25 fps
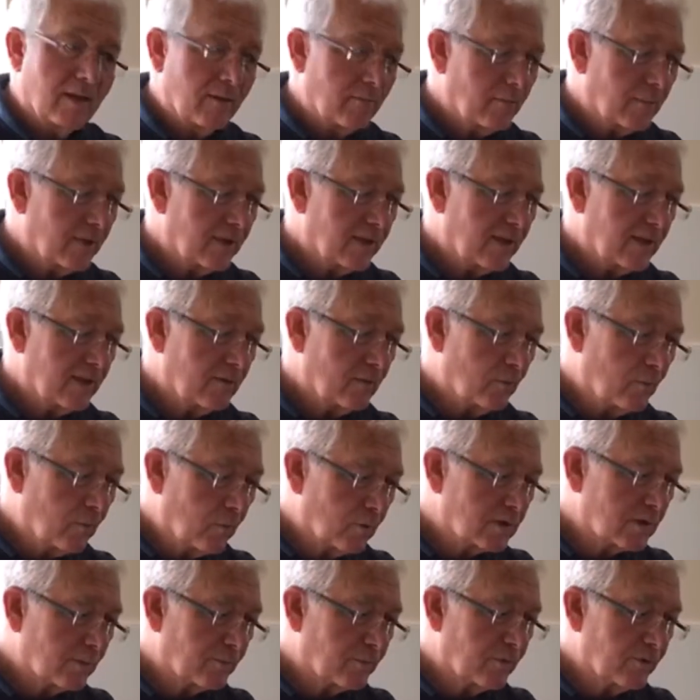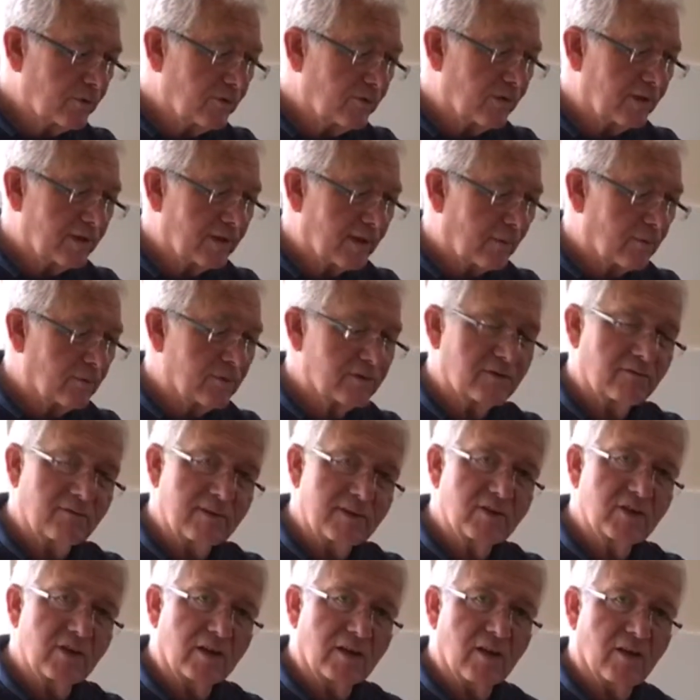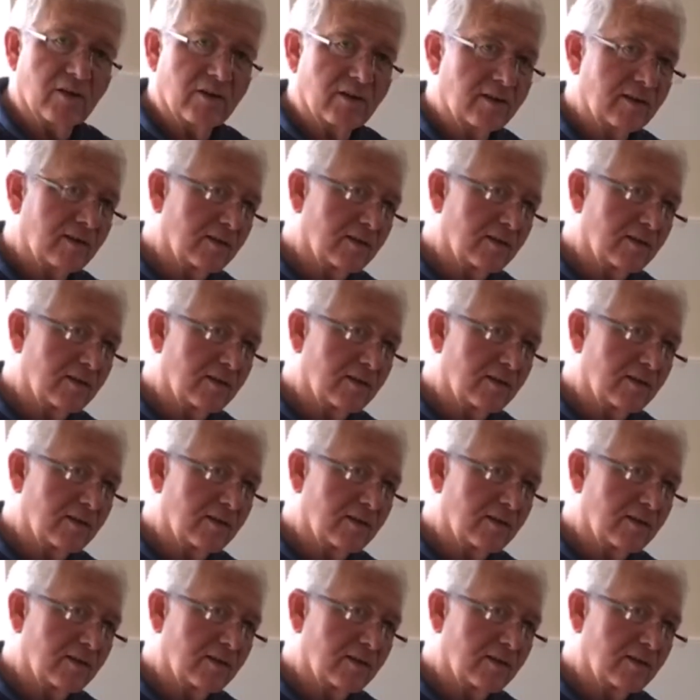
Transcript: but the waterproofing that was originally on it